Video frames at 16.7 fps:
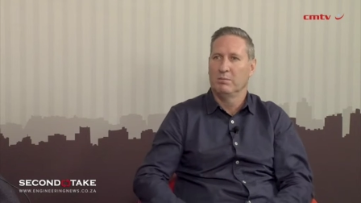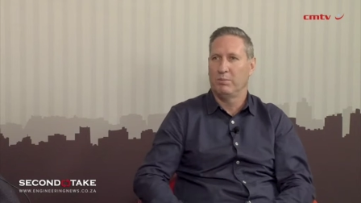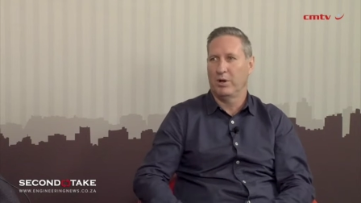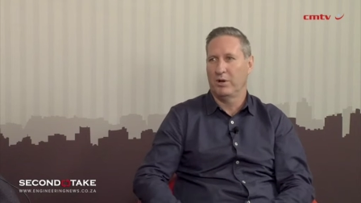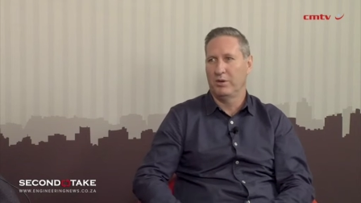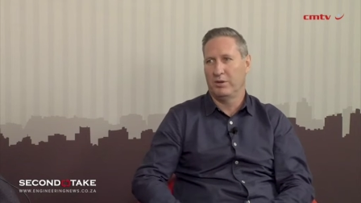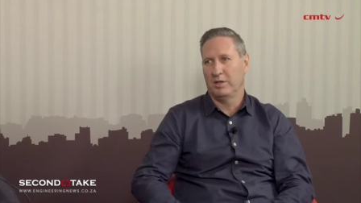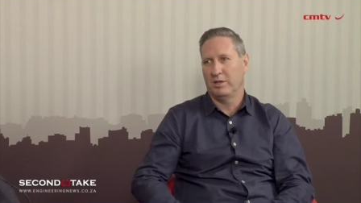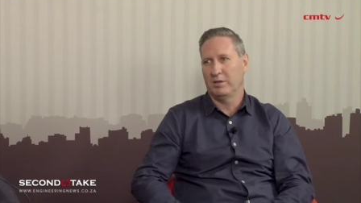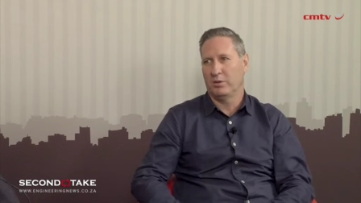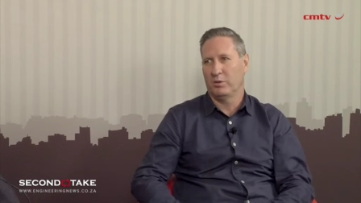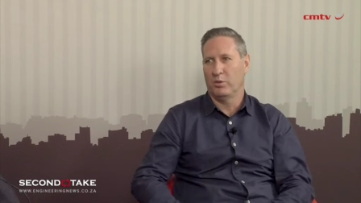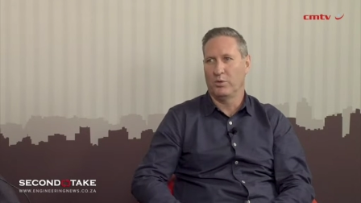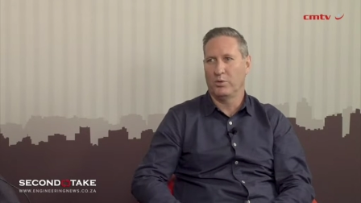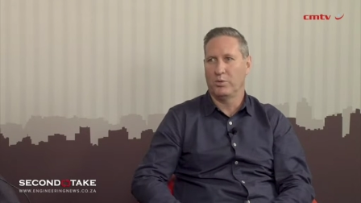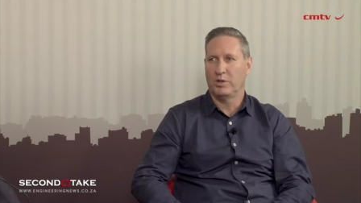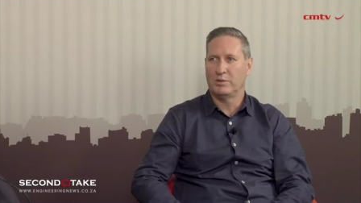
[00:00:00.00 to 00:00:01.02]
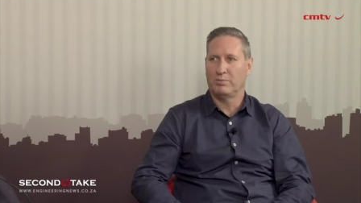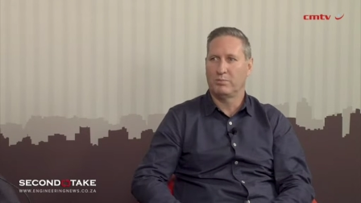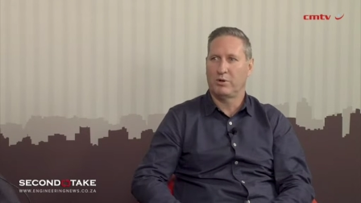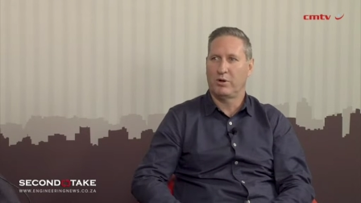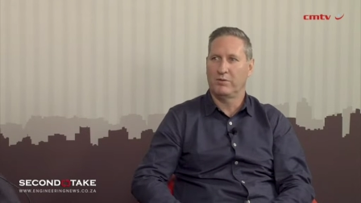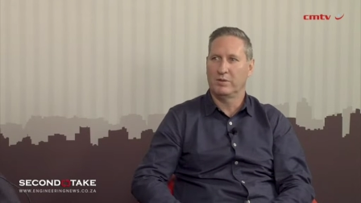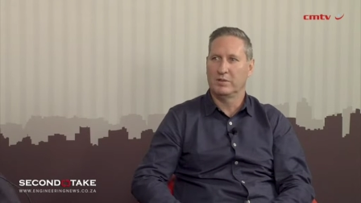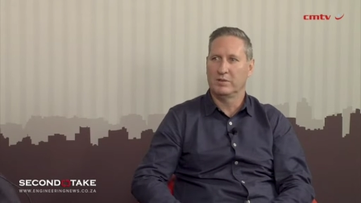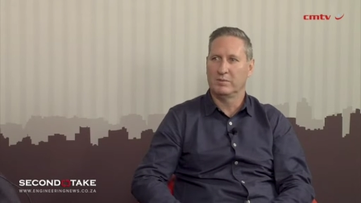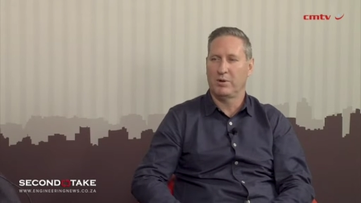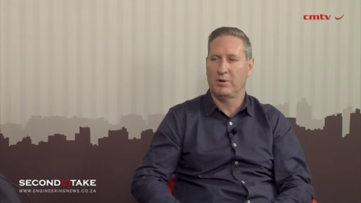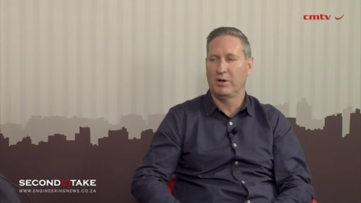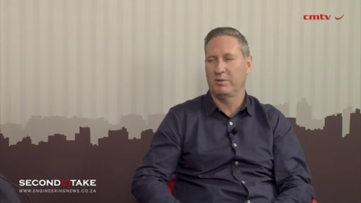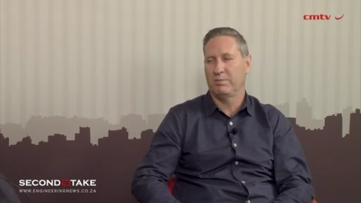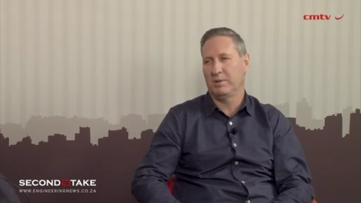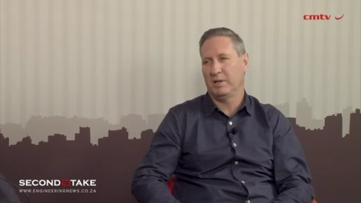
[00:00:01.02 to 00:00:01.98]
both in the Northwest Province,
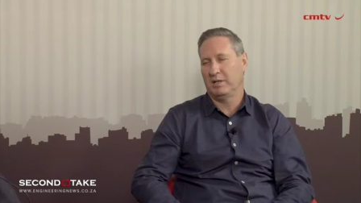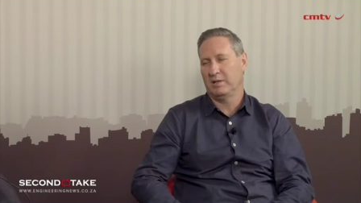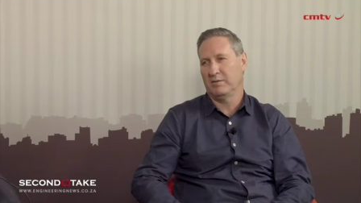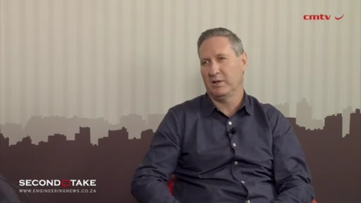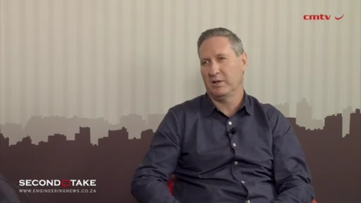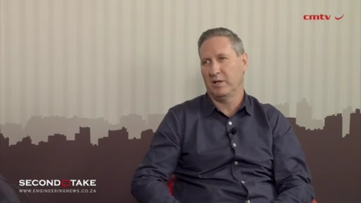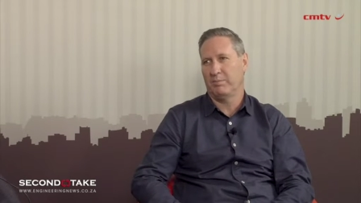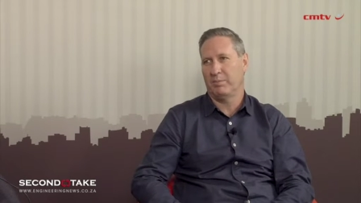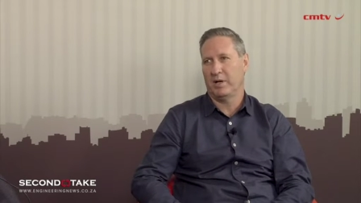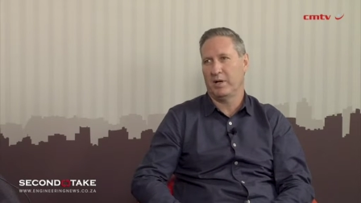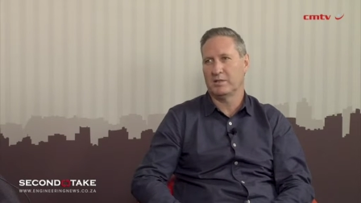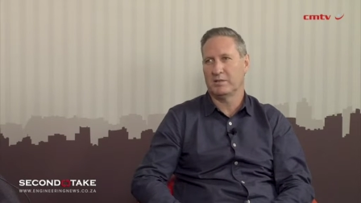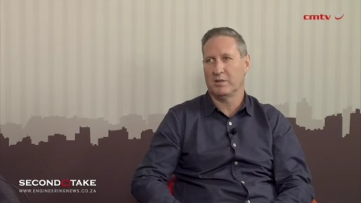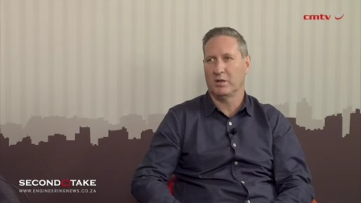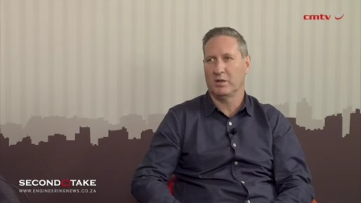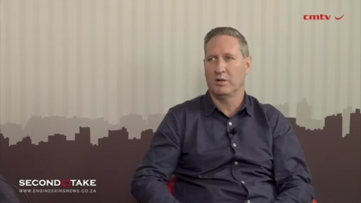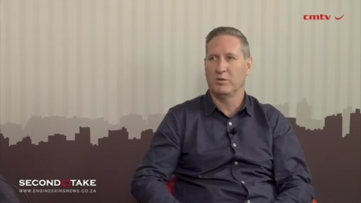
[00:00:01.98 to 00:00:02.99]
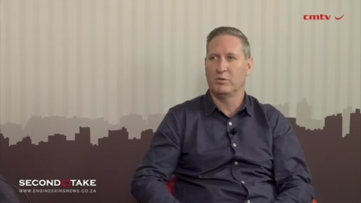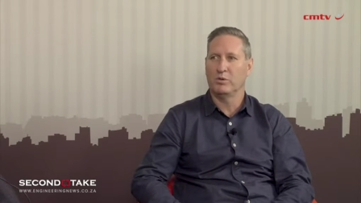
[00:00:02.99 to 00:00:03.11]
both being developed by Sola